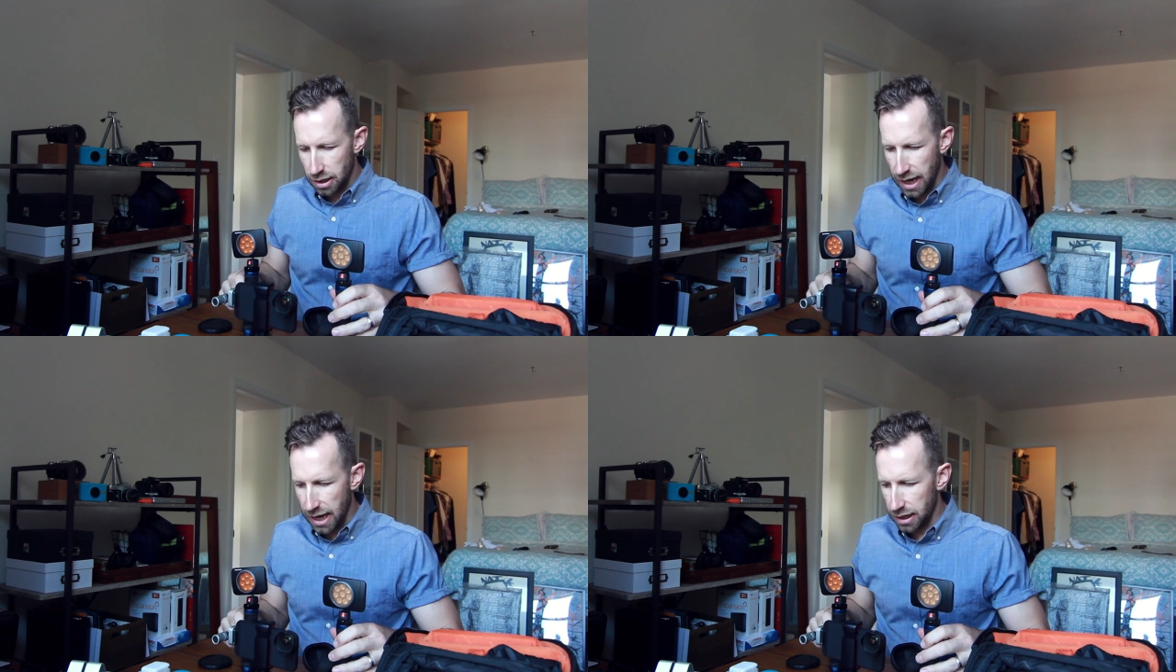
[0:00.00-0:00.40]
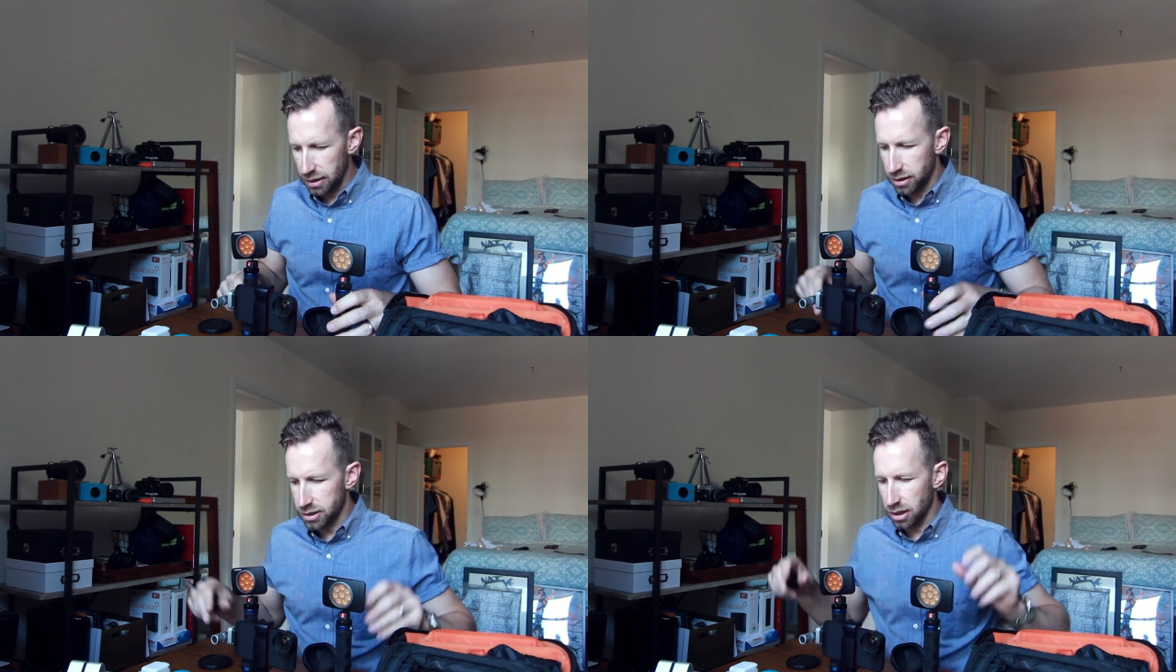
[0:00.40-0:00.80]
And
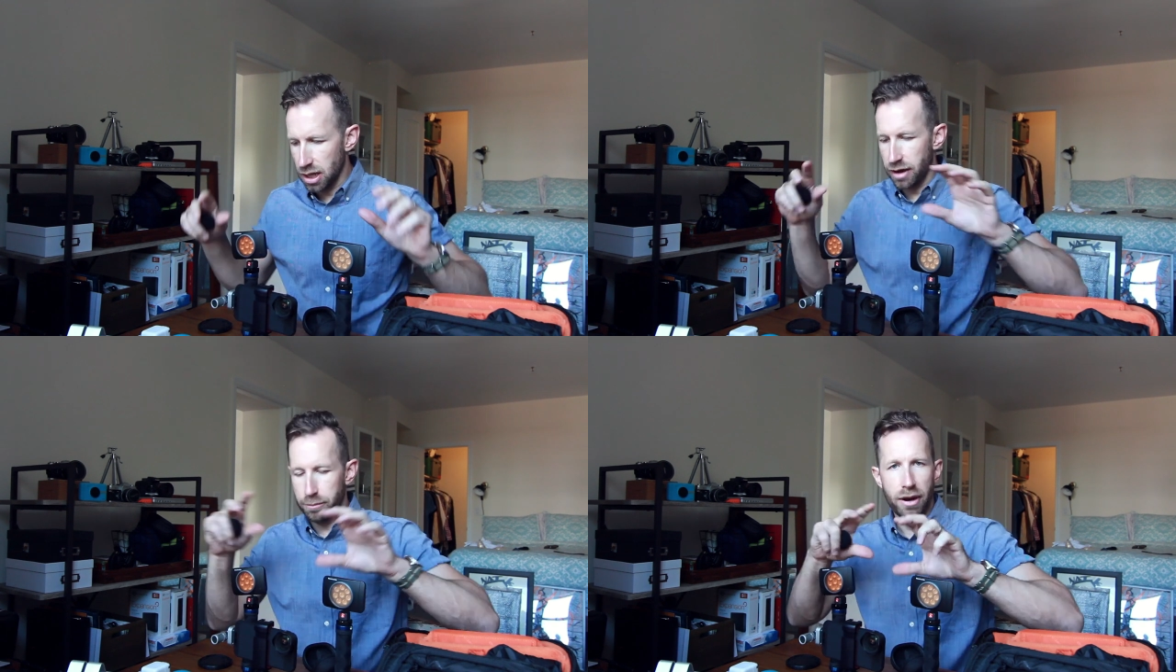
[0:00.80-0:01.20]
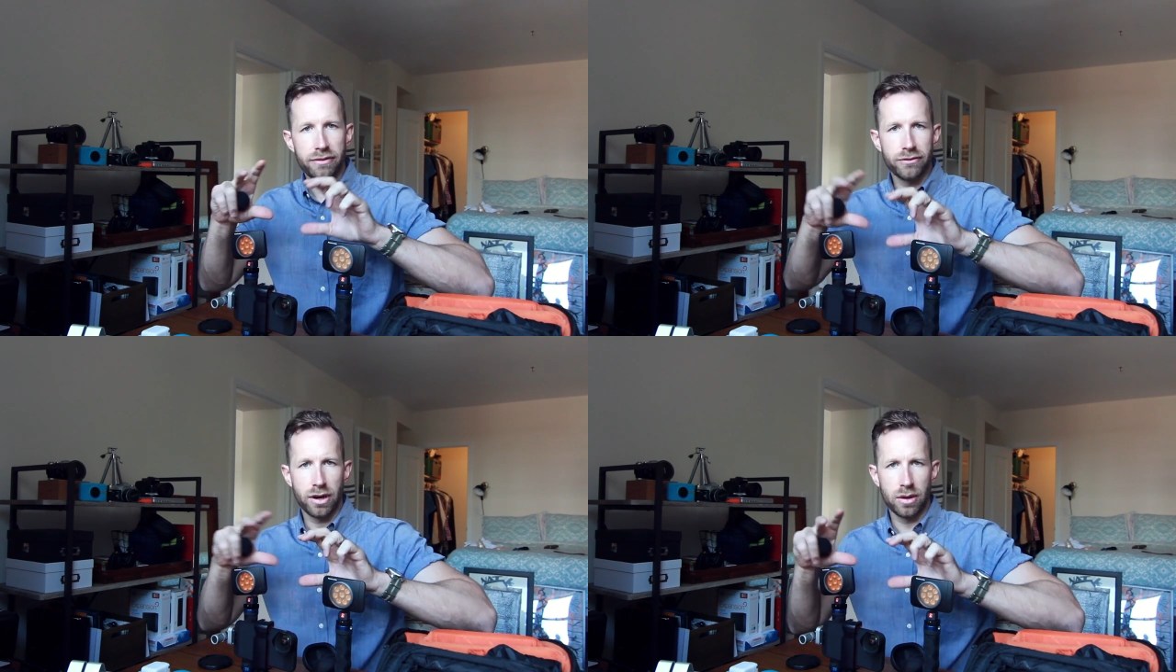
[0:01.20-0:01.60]
it does a lot of
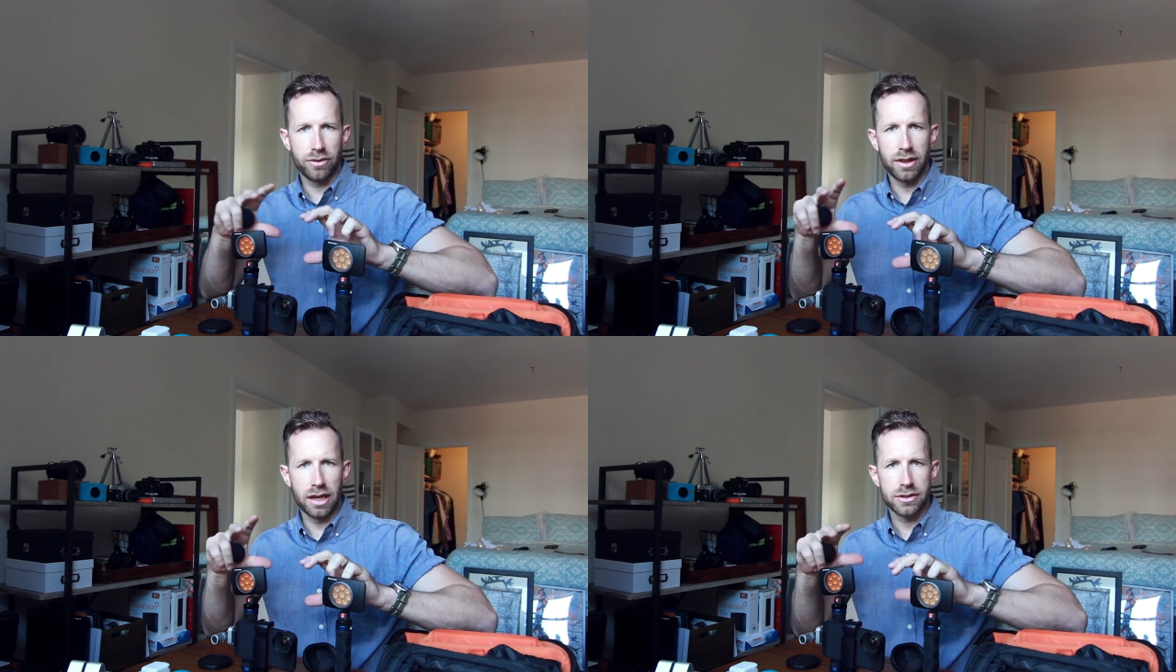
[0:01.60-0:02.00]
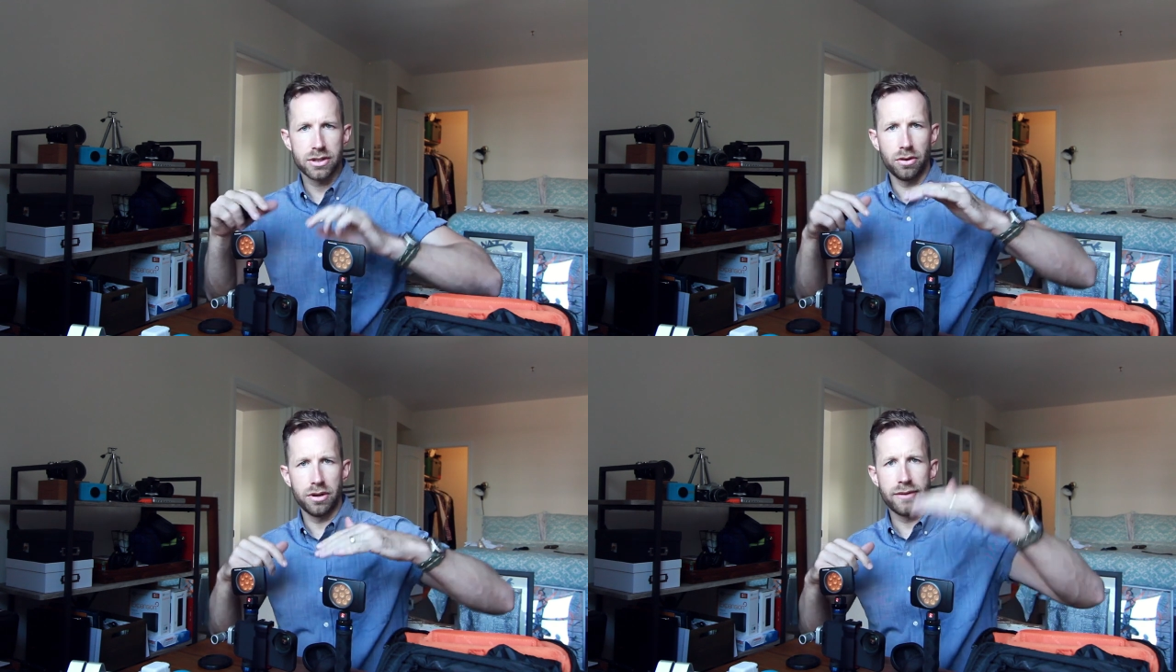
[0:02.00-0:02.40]
buffering within it,
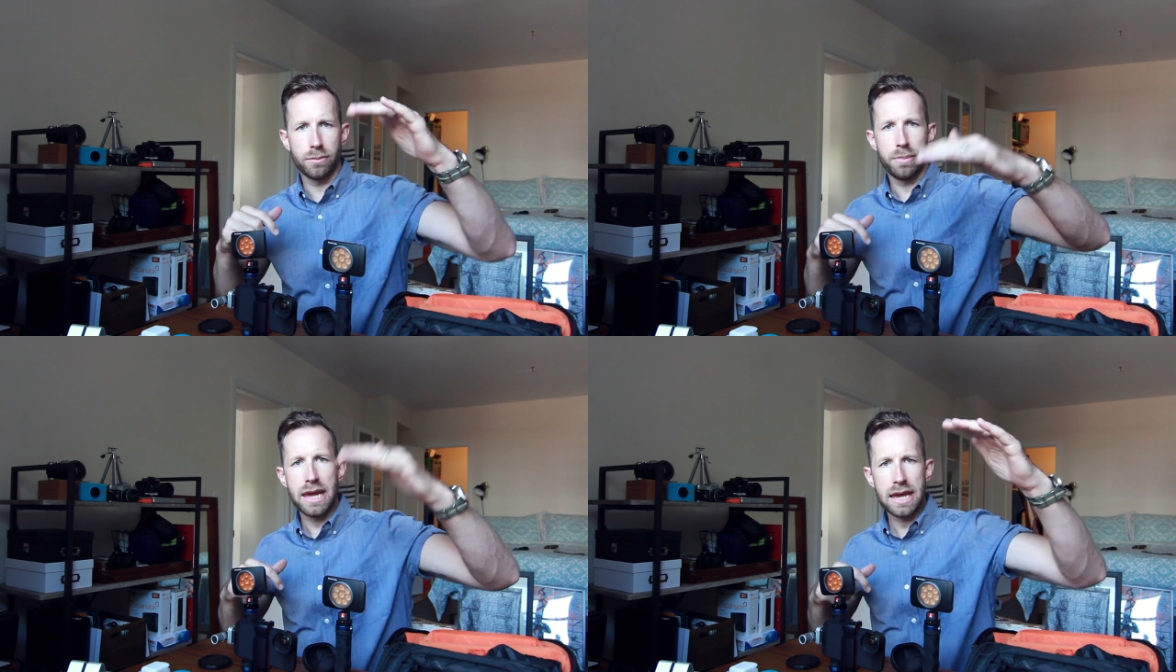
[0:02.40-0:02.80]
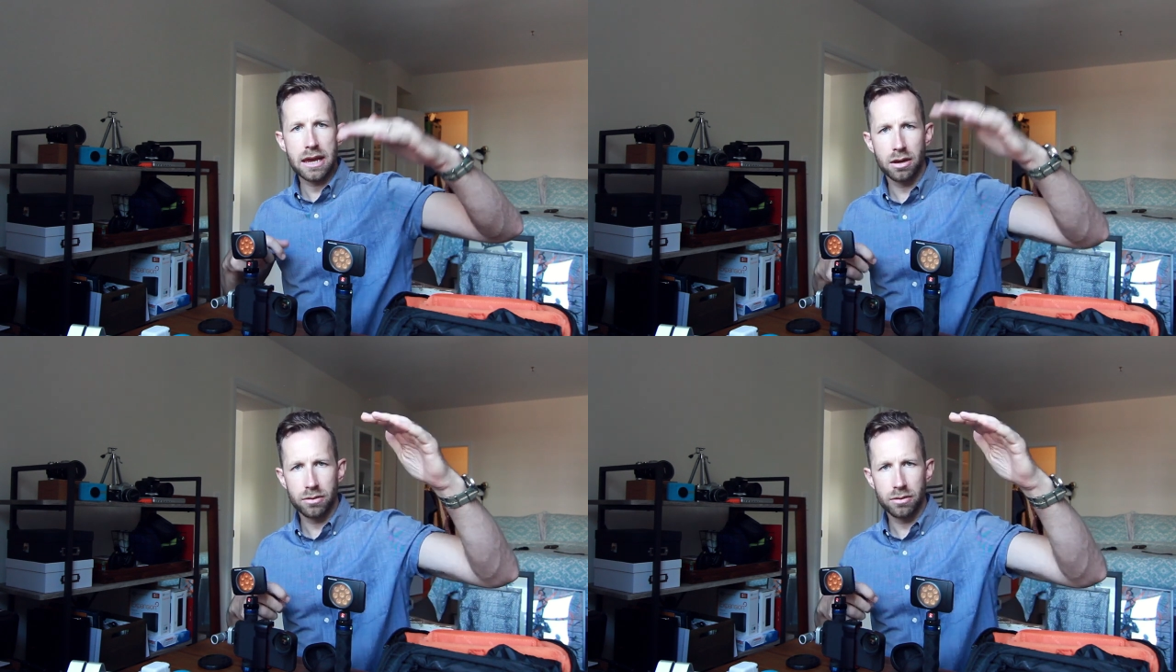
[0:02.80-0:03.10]
so you'll never peak.